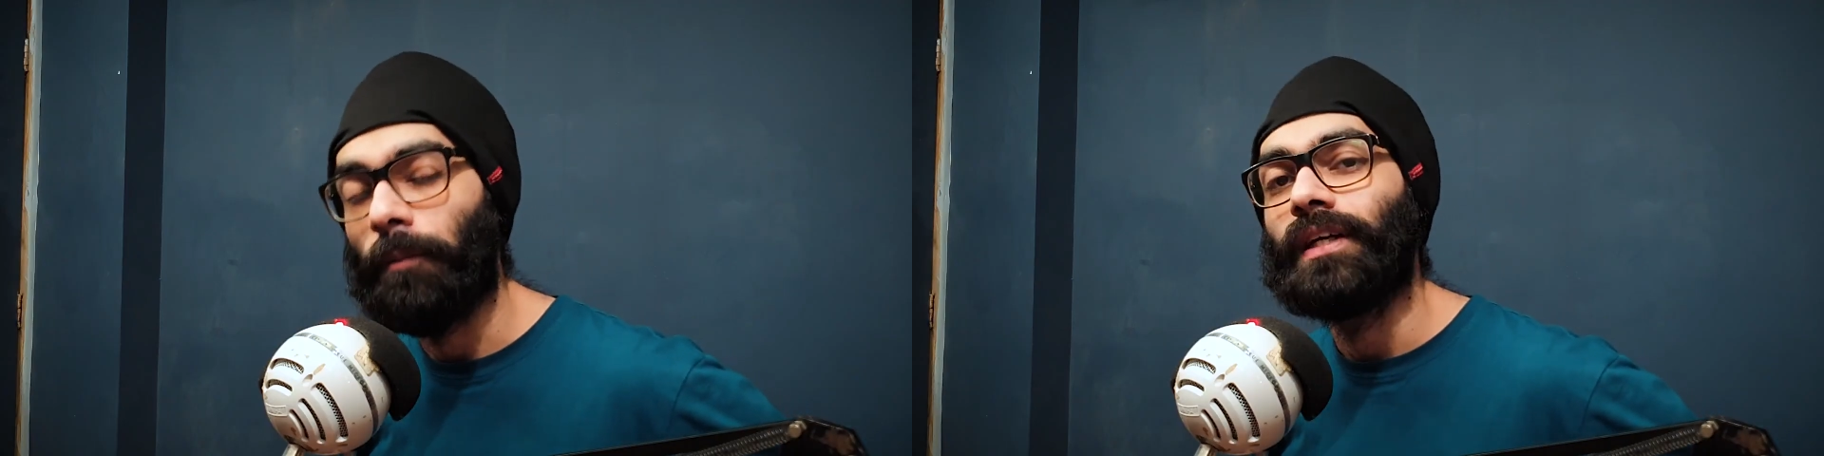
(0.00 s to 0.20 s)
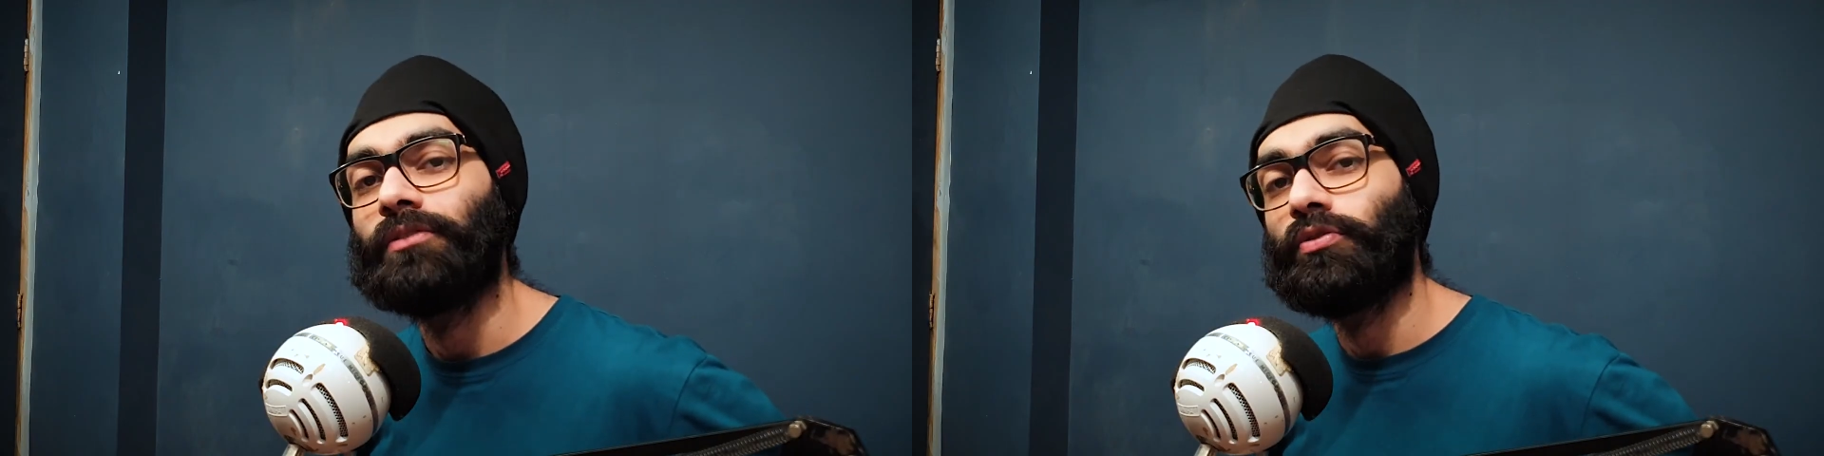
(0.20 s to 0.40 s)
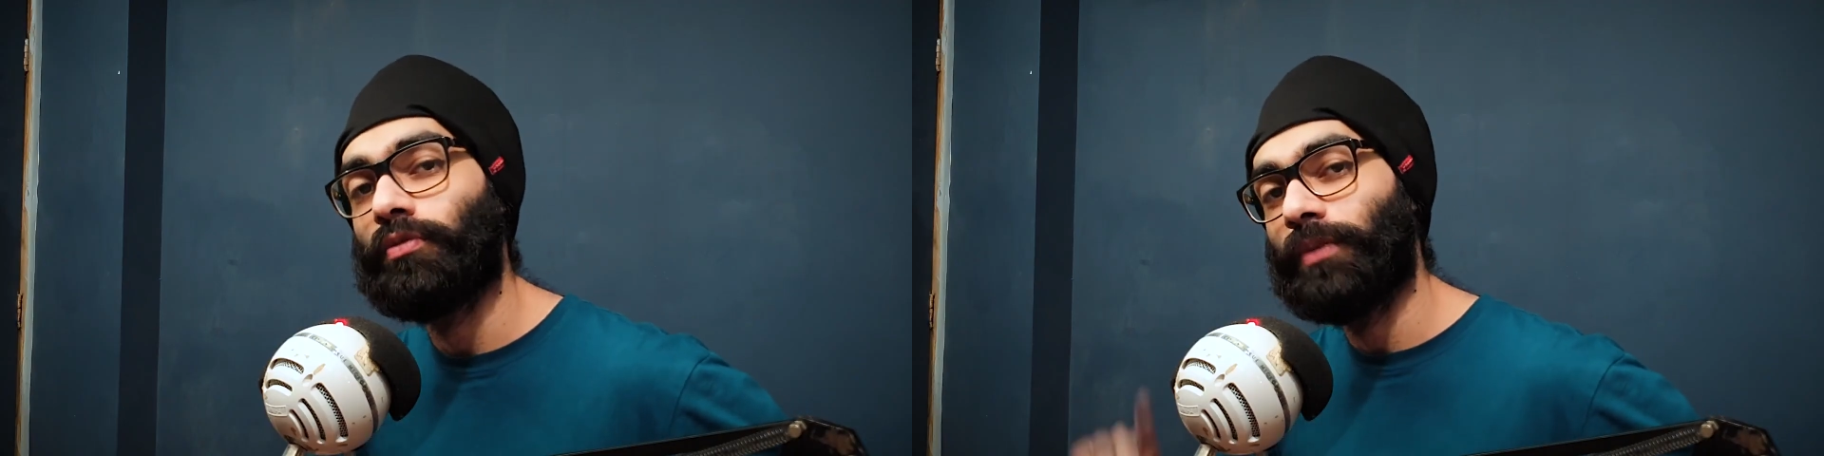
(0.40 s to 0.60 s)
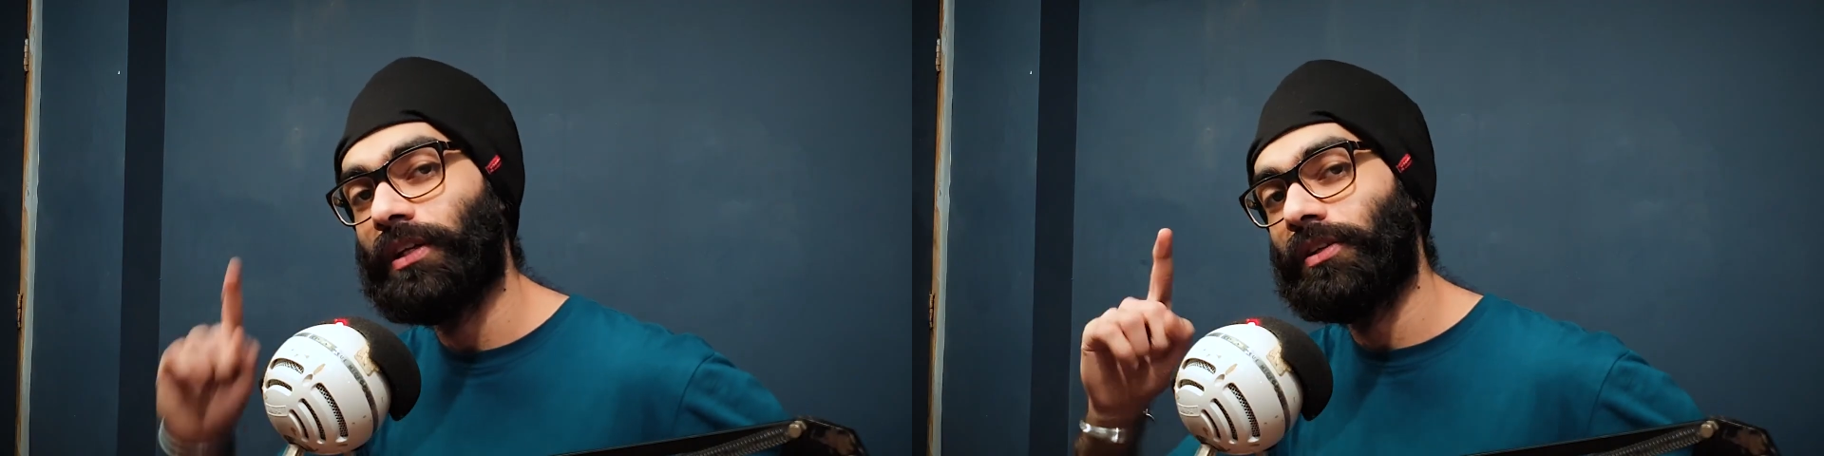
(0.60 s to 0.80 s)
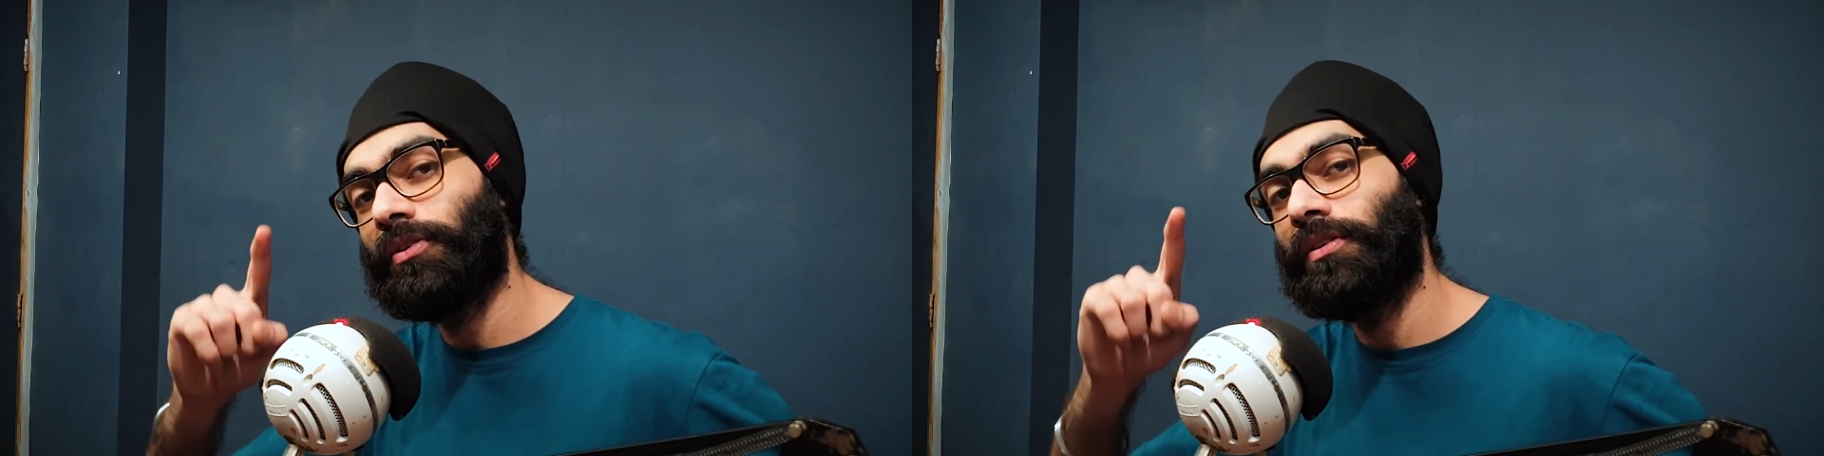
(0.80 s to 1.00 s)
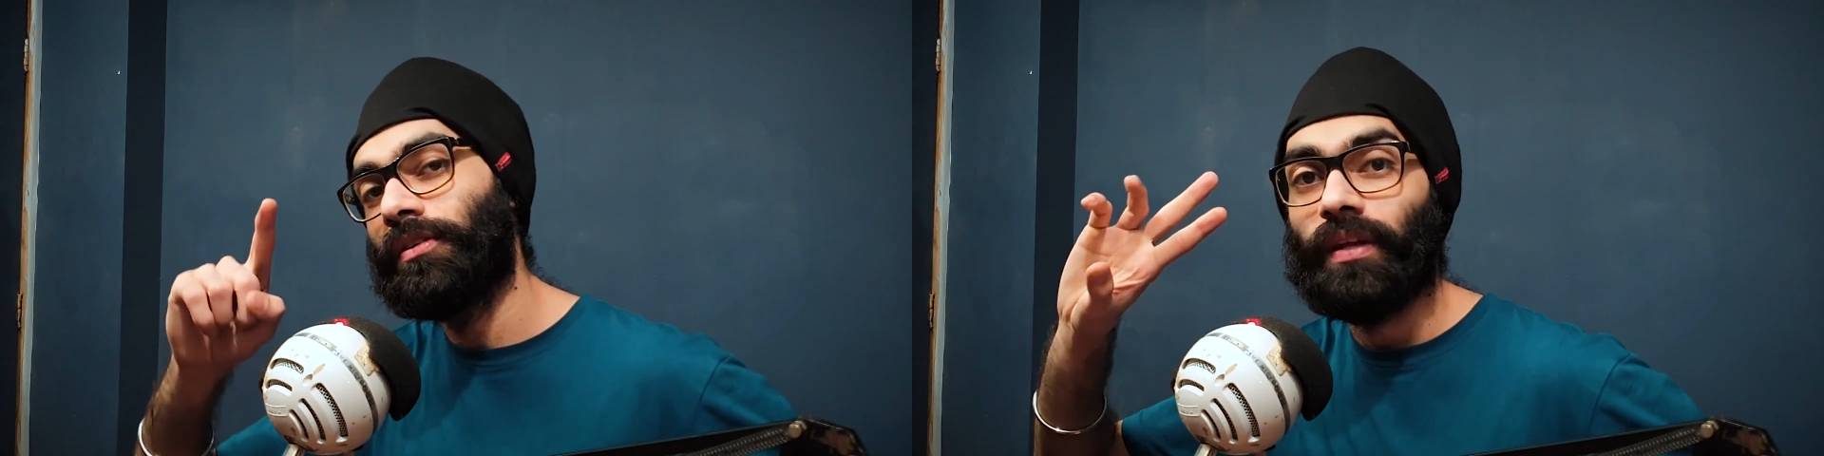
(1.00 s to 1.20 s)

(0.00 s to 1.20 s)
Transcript: Thanks so much for being in the code.